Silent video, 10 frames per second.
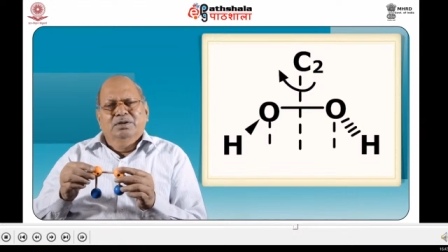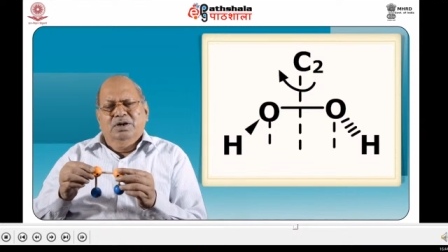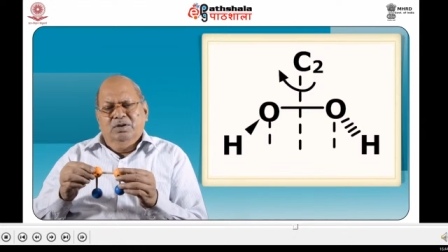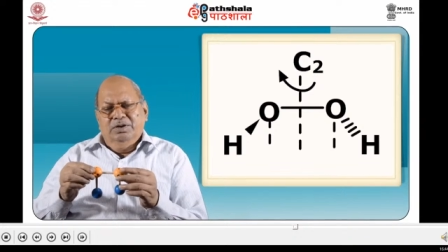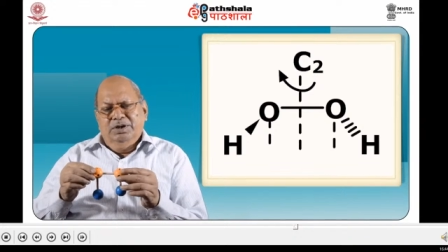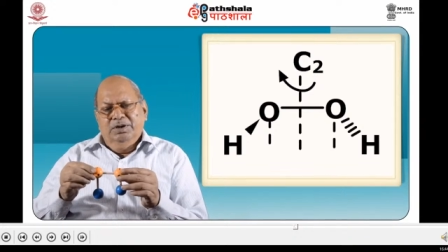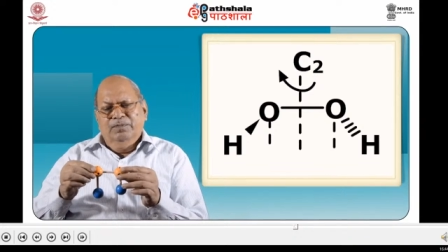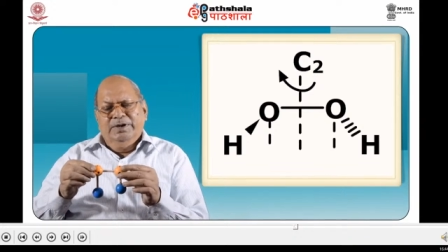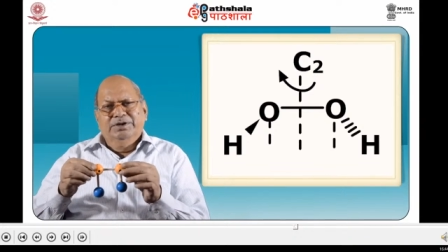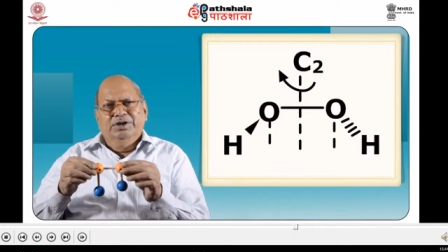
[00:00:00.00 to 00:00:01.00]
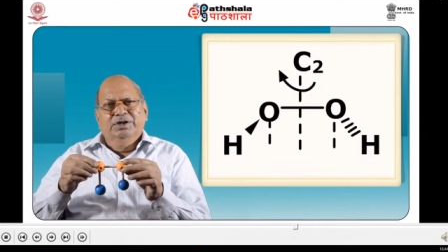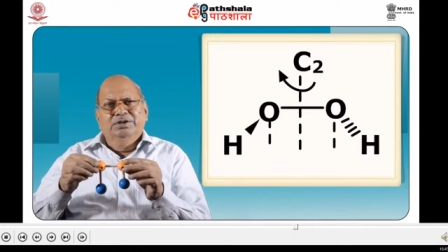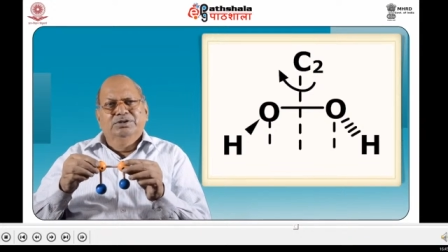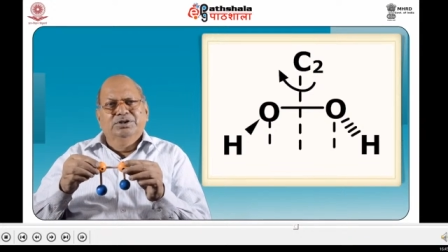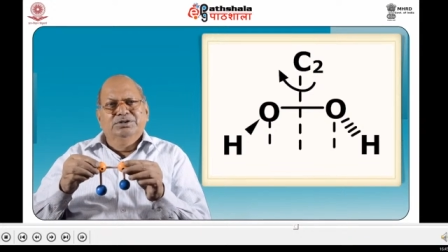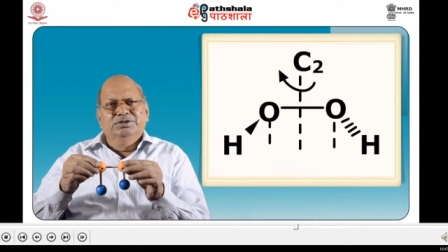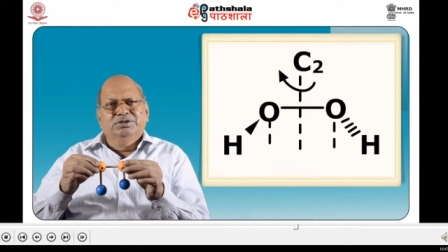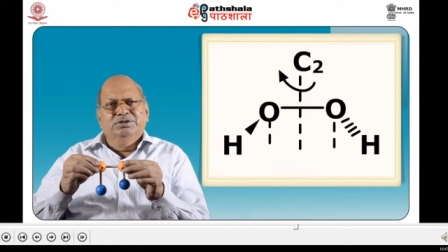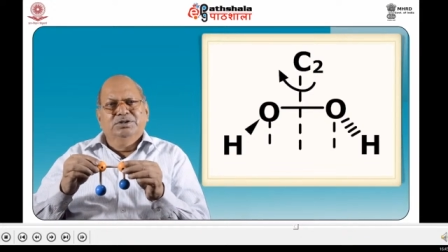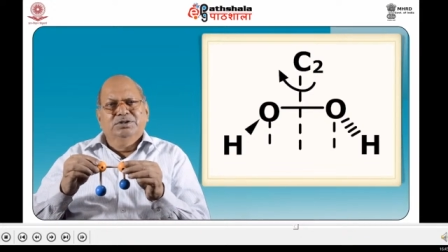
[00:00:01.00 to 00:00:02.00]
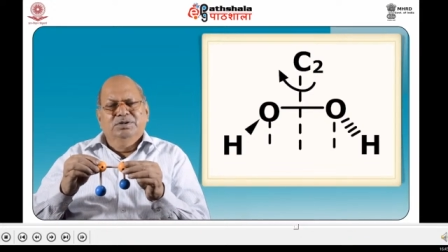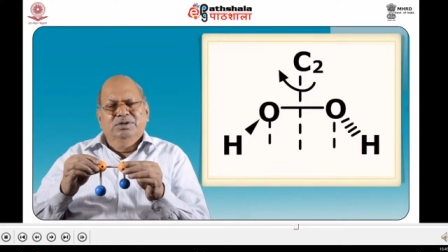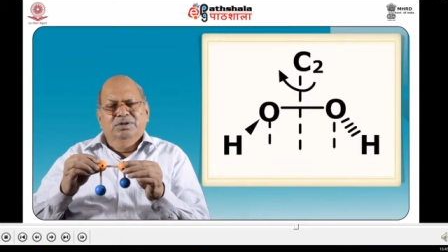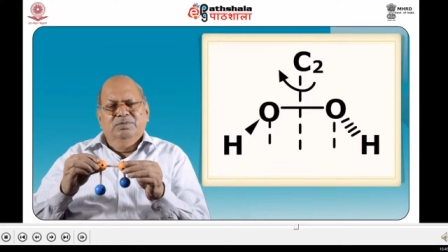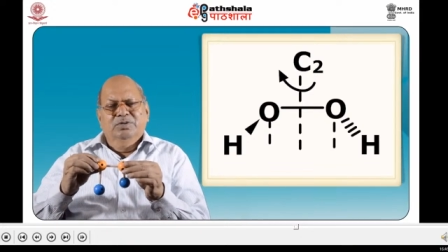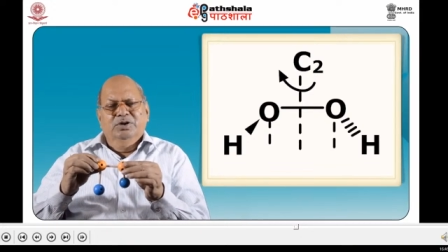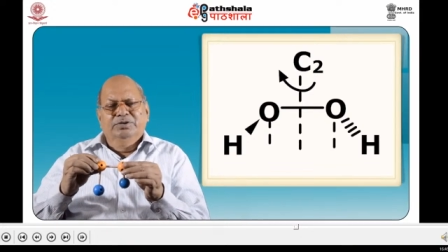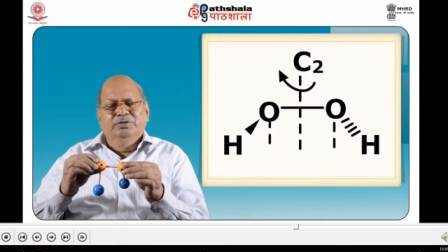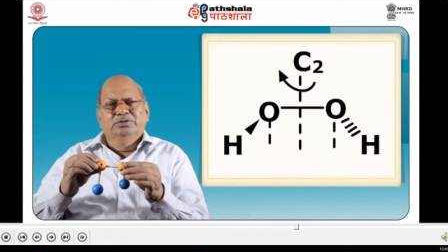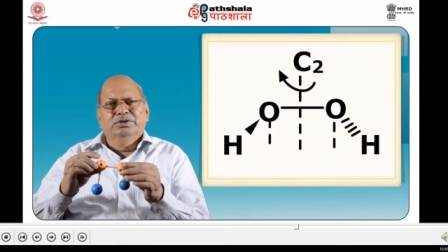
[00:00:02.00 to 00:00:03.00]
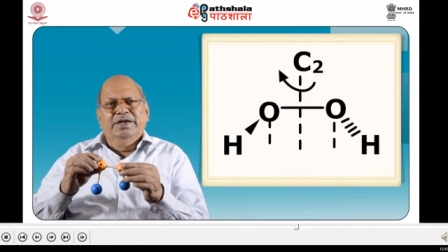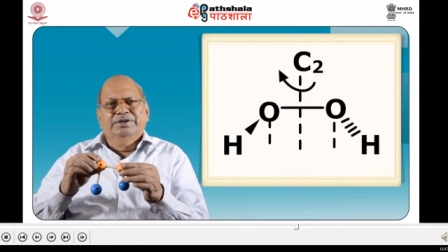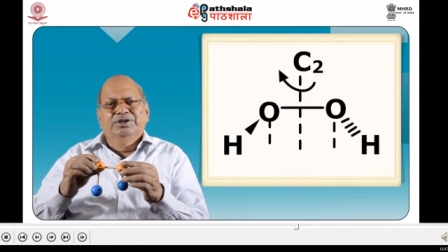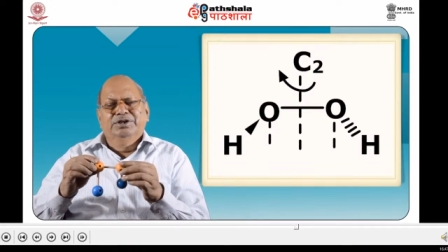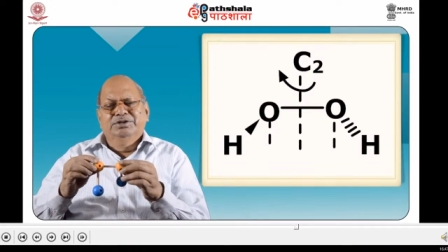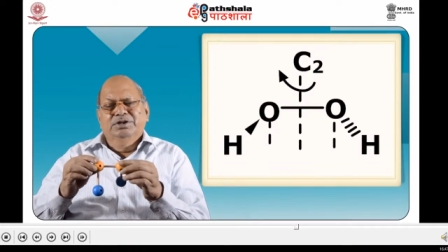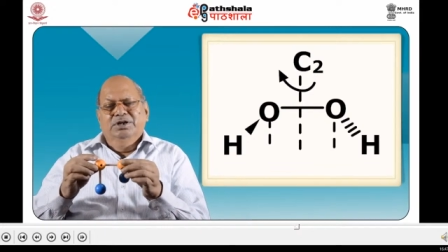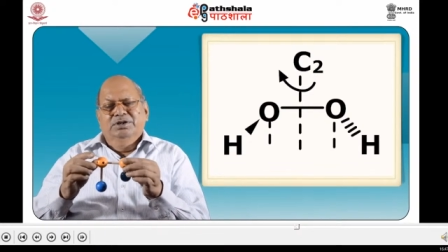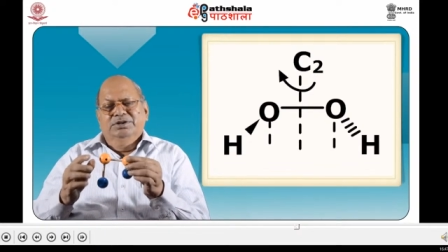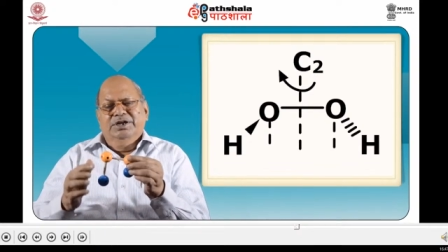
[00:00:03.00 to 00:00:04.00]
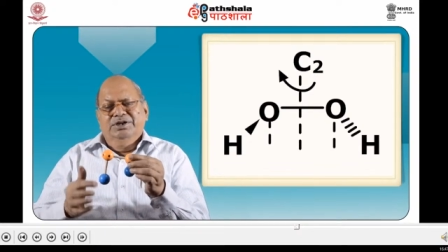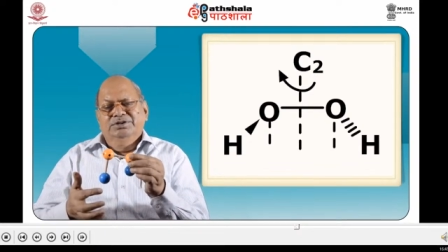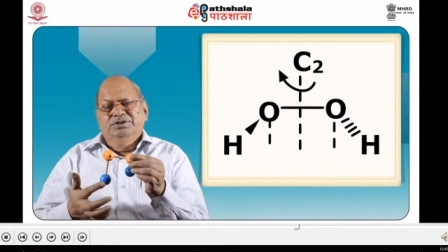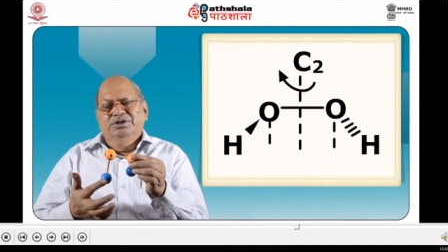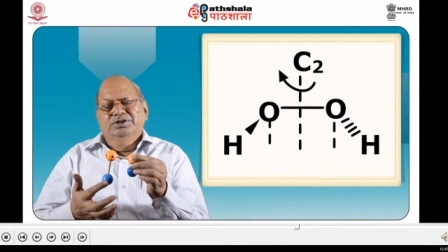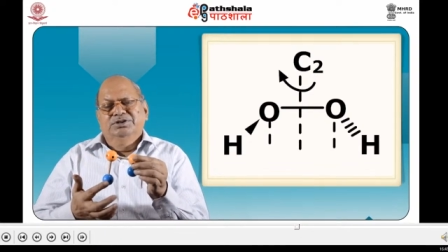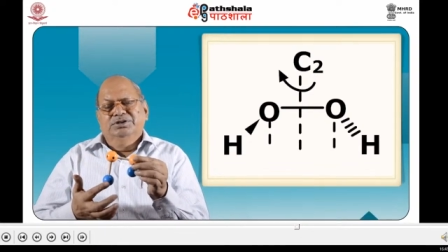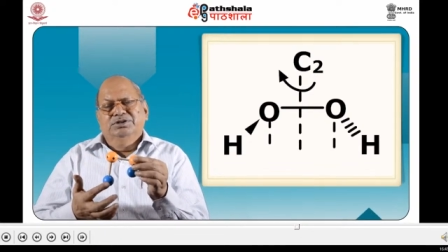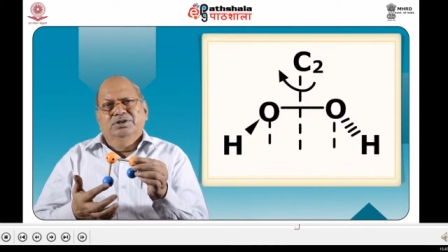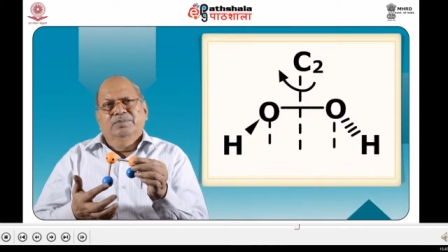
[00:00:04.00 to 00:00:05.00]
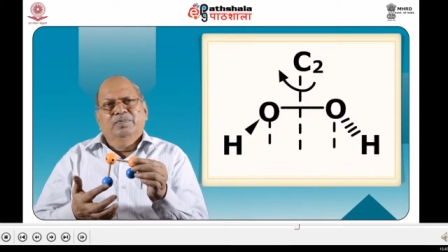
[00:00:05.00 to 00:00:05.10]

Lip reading: Now, if I take these molecules like this, that is these